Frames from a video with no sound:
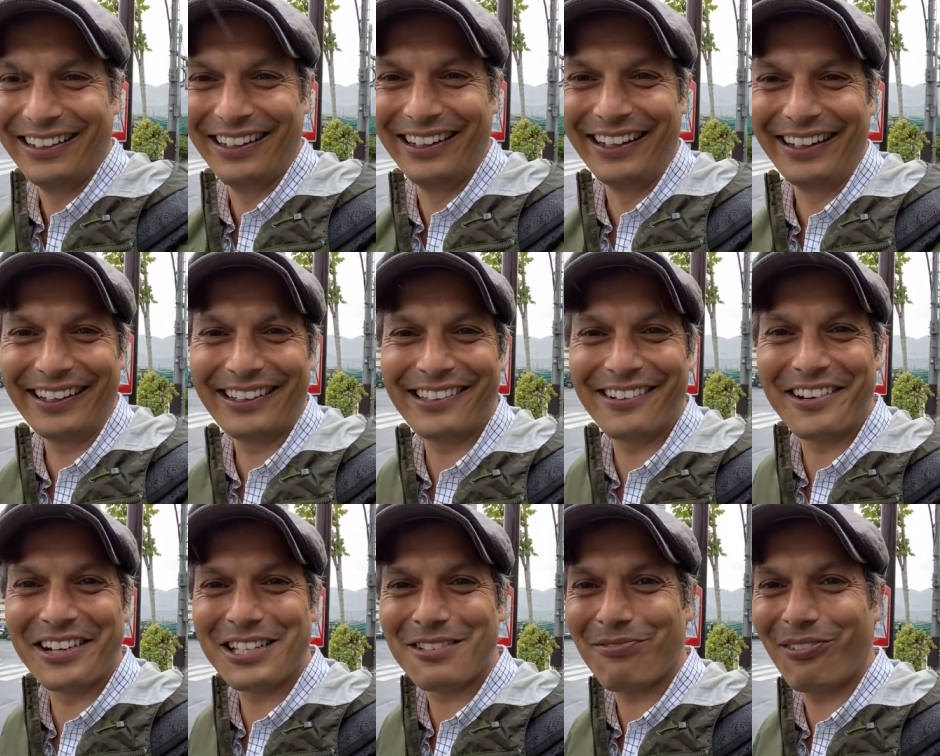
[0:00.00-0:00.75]
like
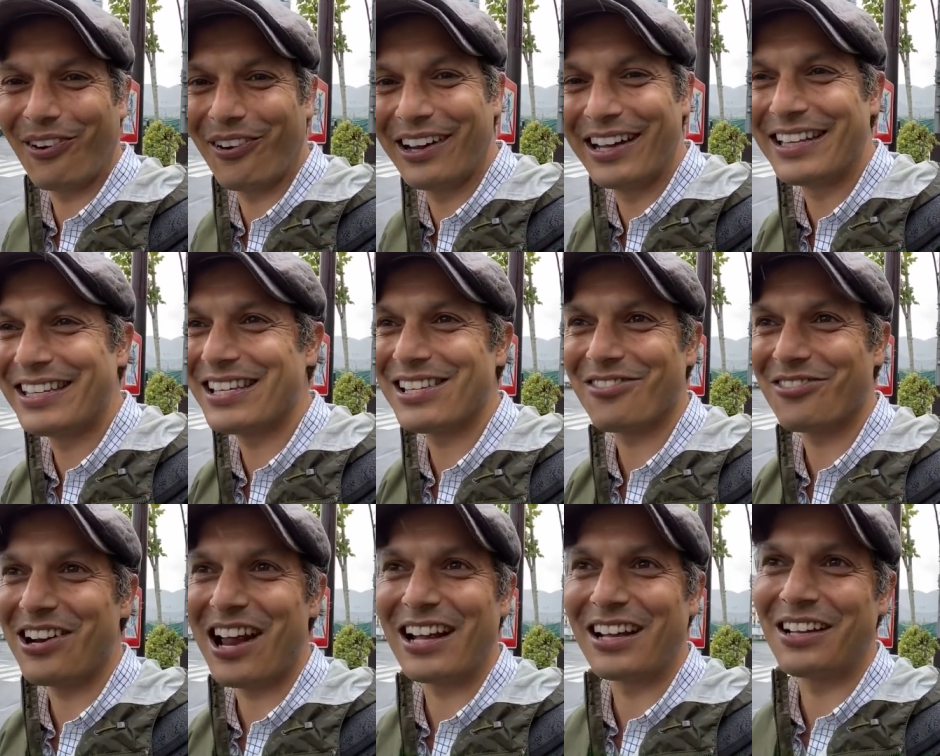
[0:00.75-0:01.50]
their experiences
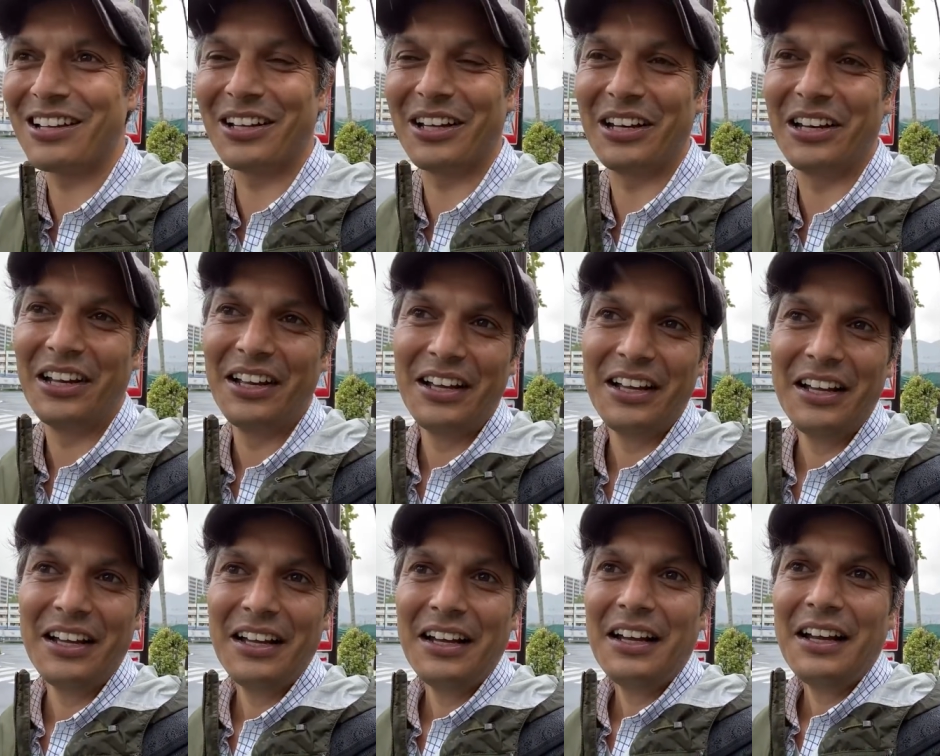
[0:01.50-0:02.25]
were not good.
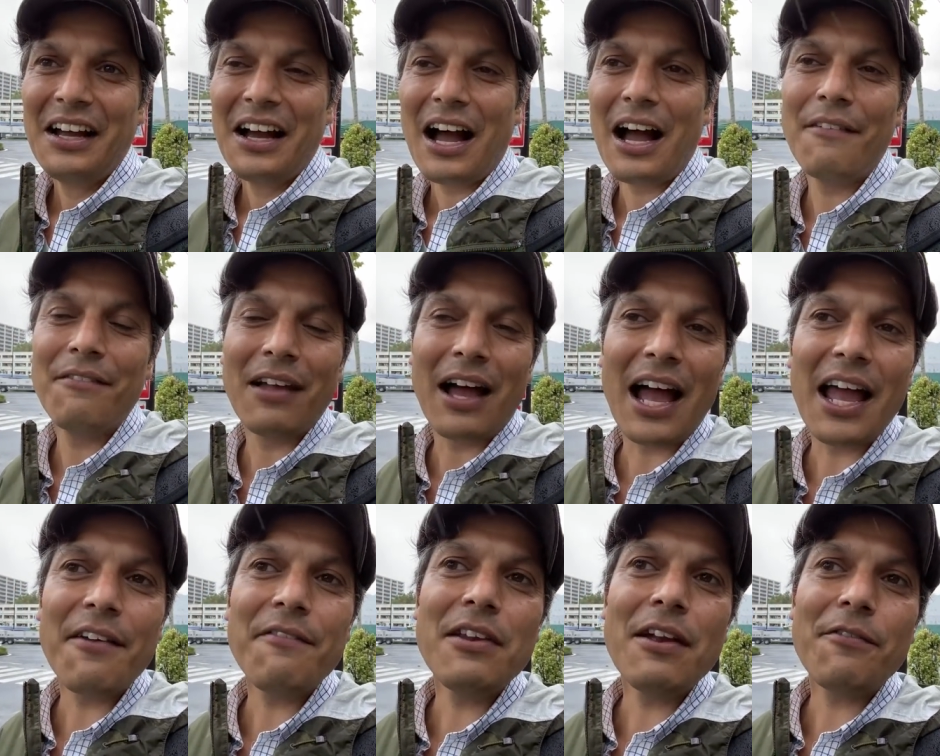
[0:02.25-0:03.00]

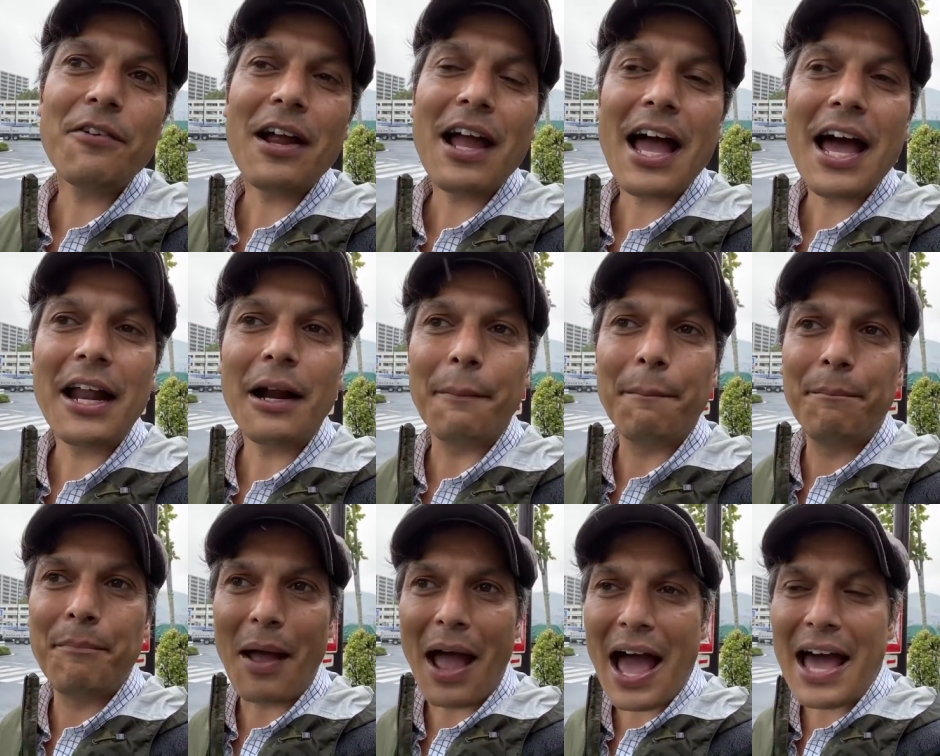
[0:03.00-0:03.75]
I have never had a
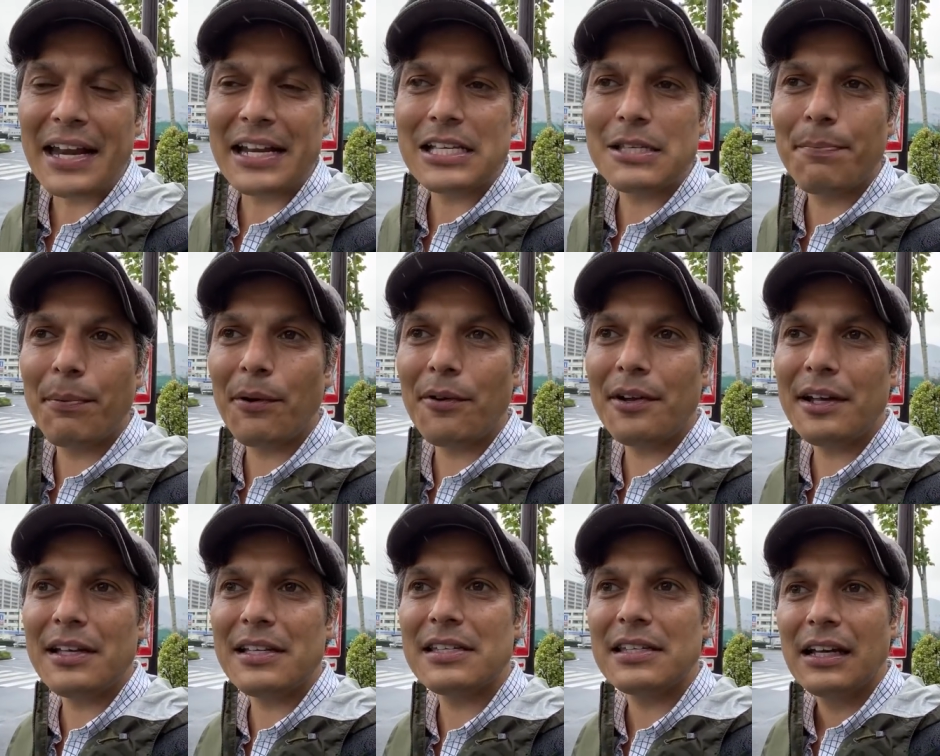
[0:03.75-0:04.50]
bad
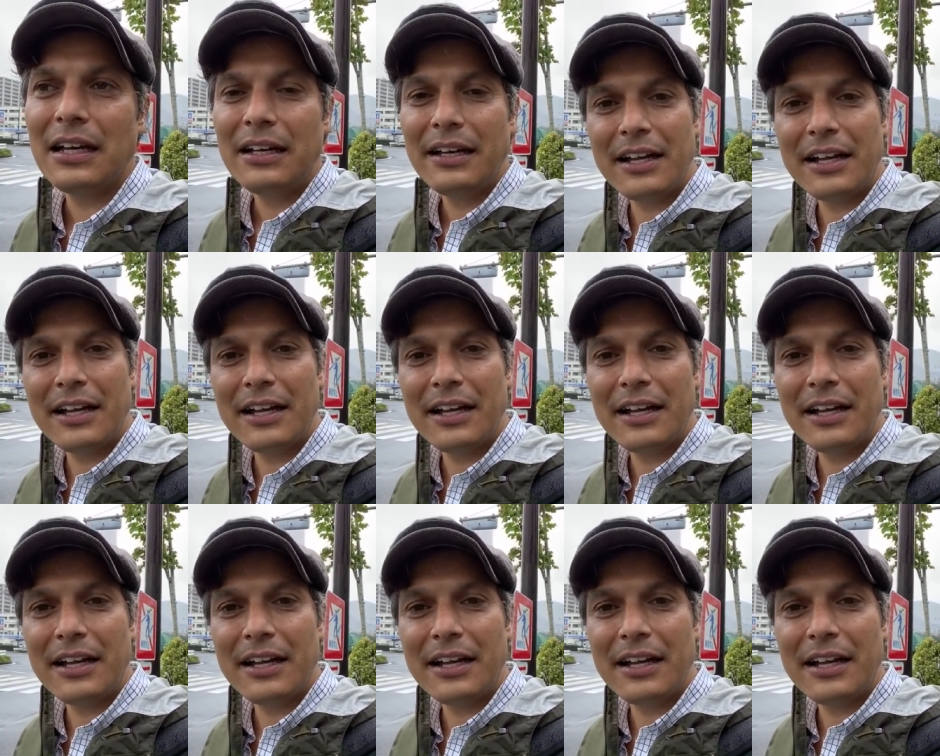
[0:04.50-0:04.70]
experience.